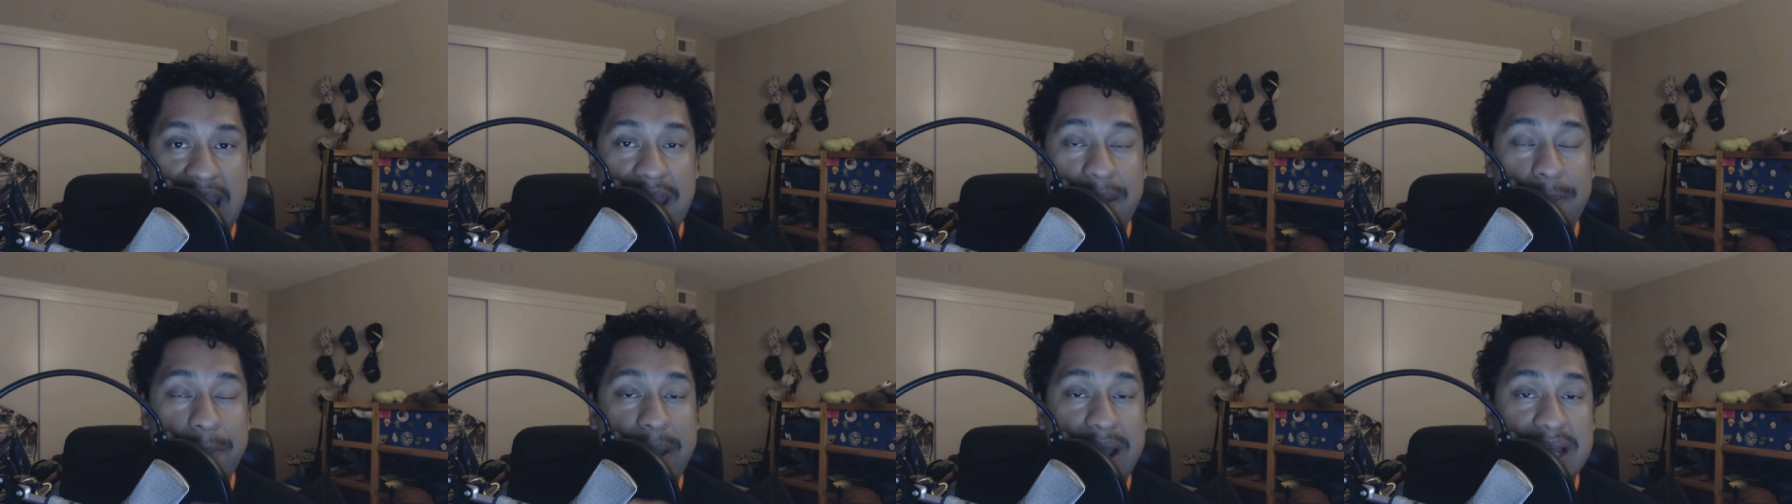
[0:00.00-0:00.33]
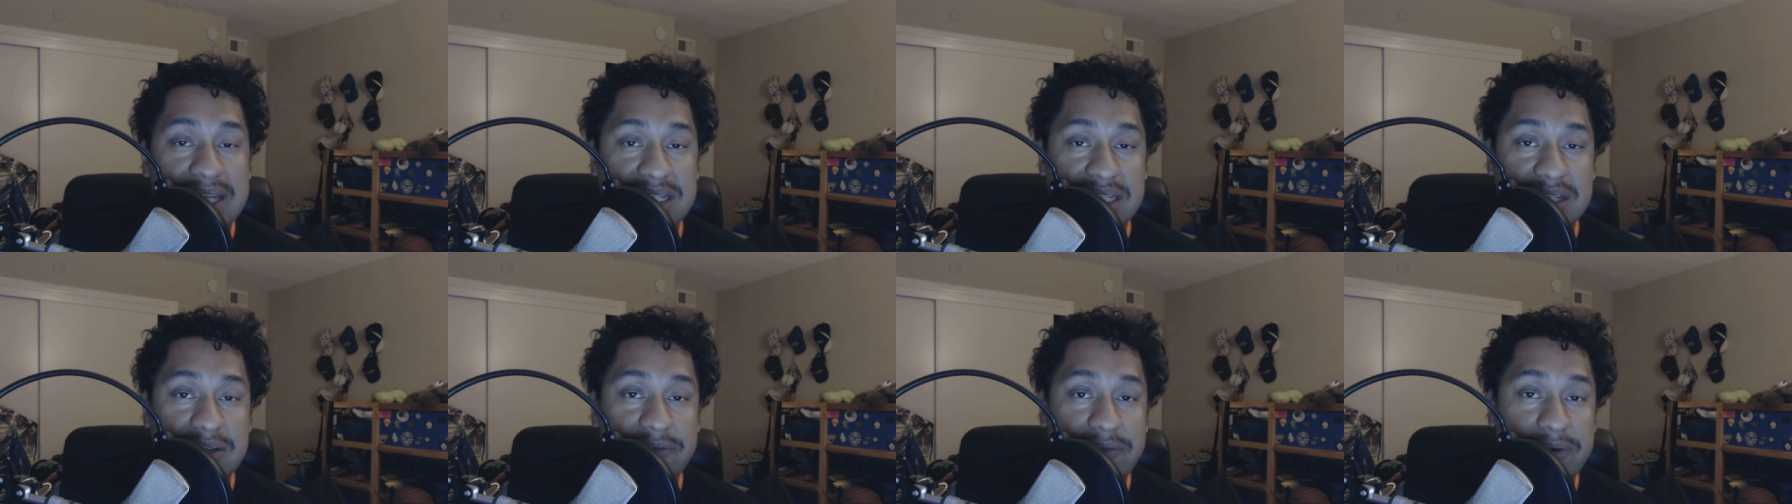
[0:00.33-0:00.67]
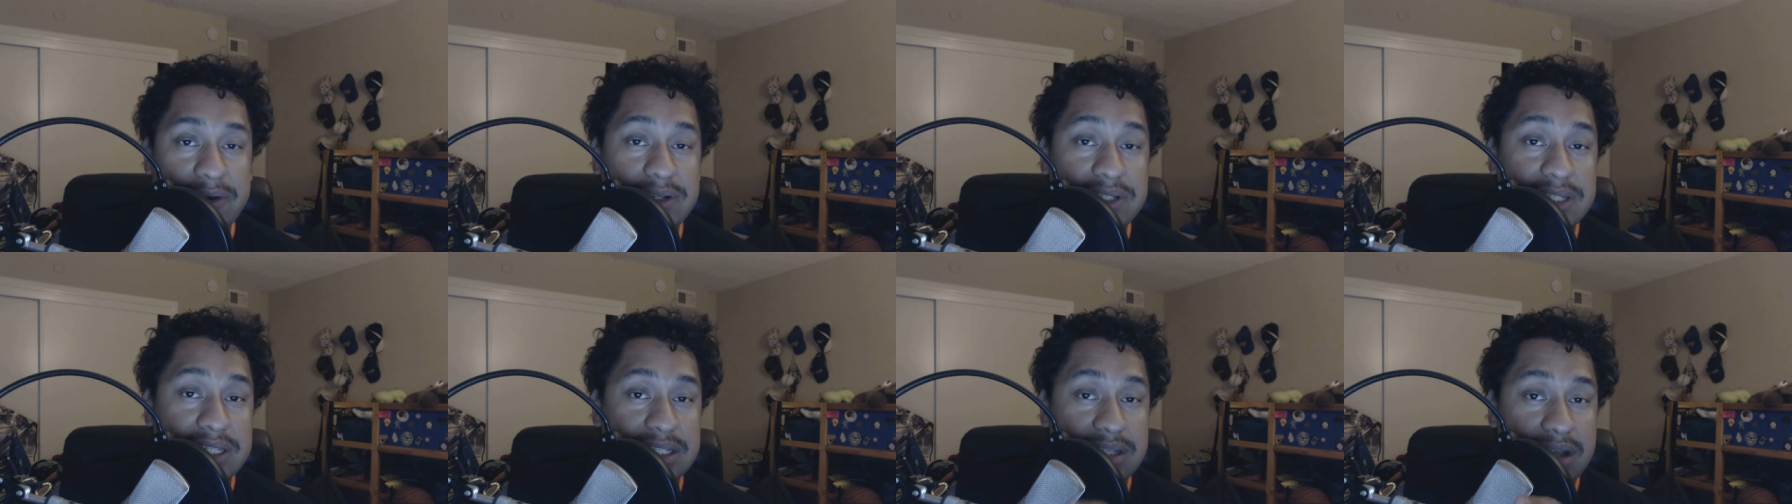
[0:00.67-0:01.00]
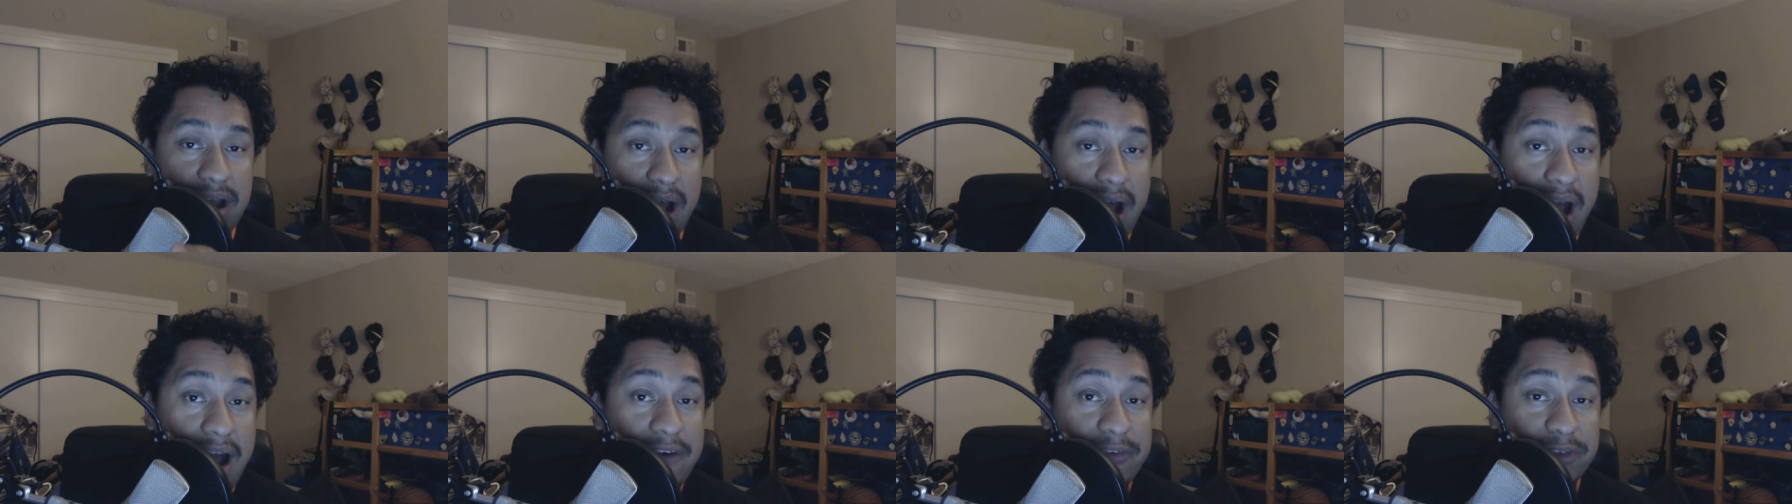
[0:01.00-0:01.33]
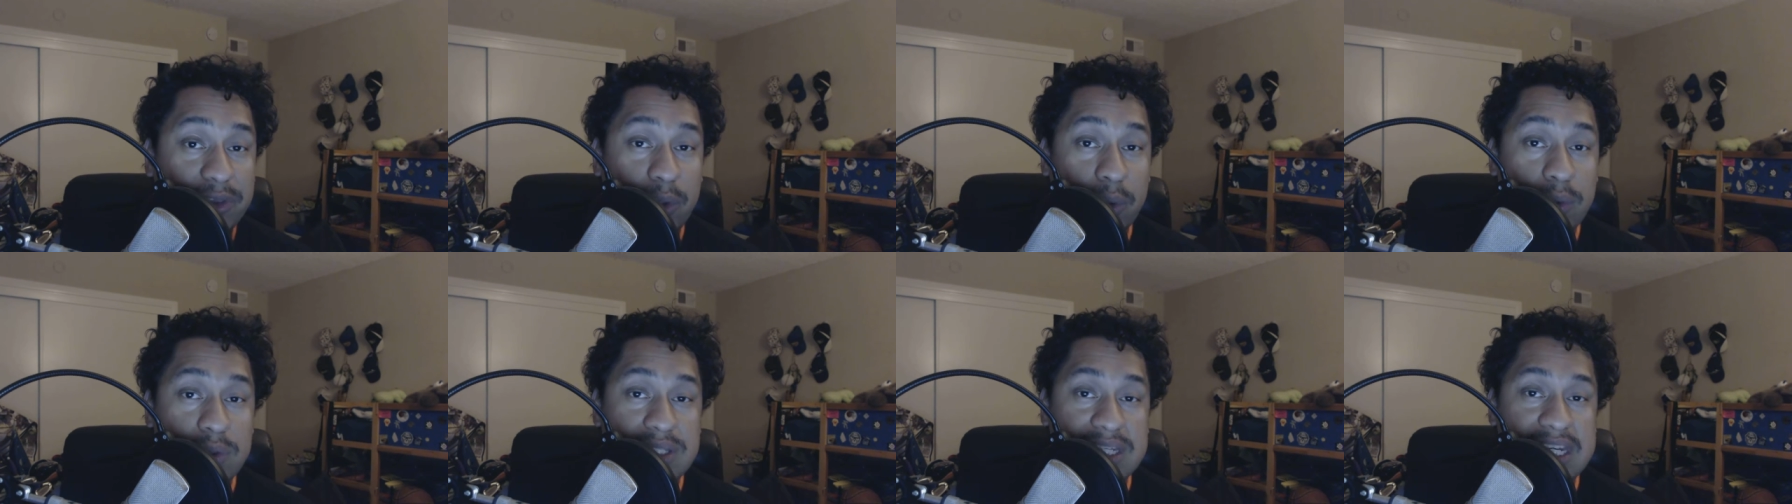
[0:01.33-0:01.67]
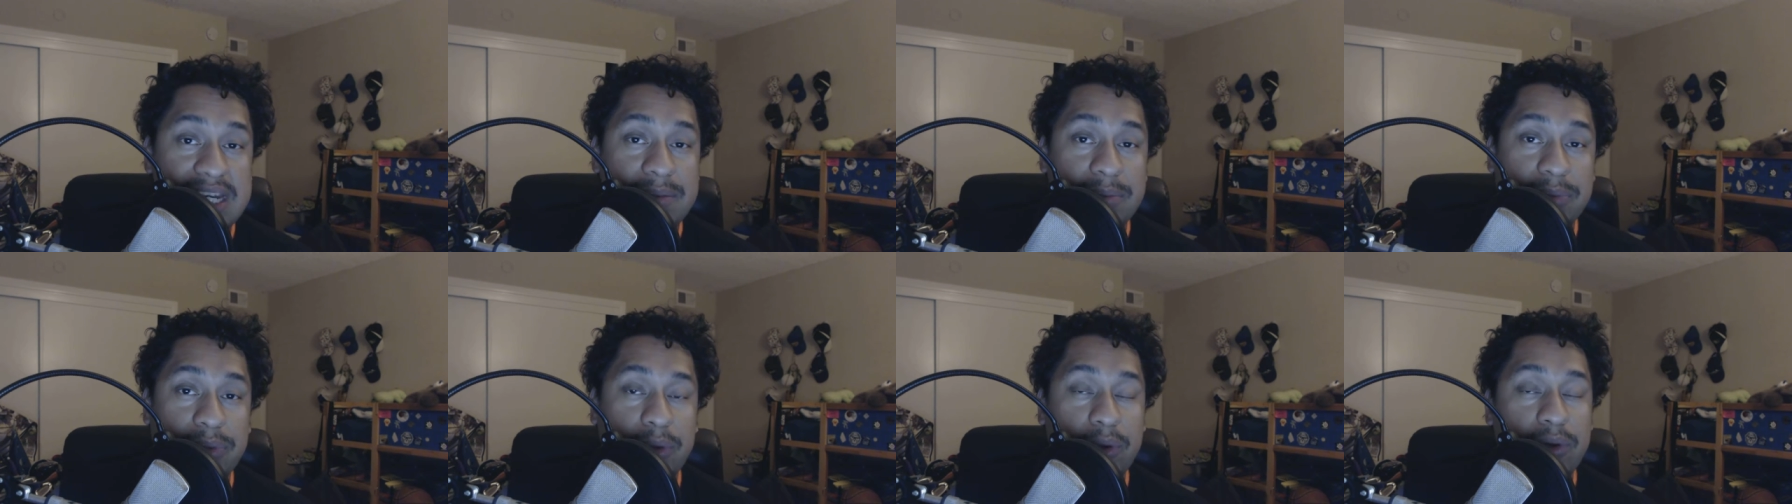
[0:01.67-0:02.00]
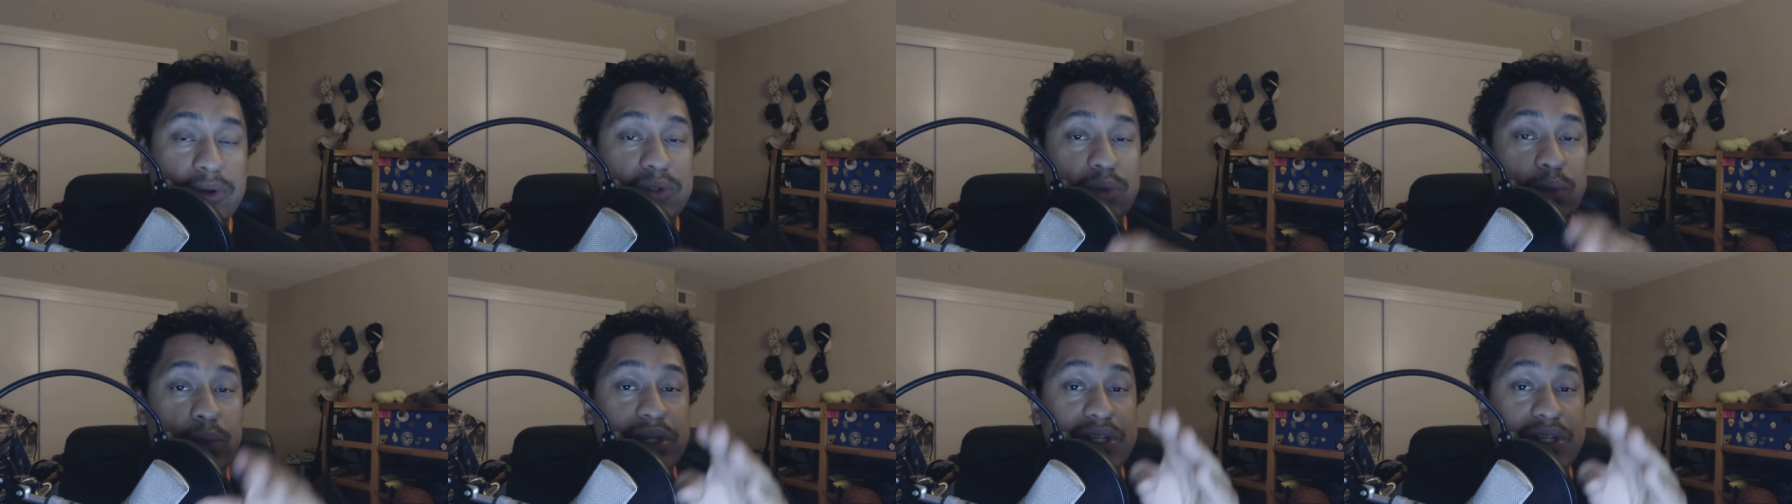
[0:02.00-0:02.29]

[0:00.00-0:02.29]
and pass interferences off those deep throws,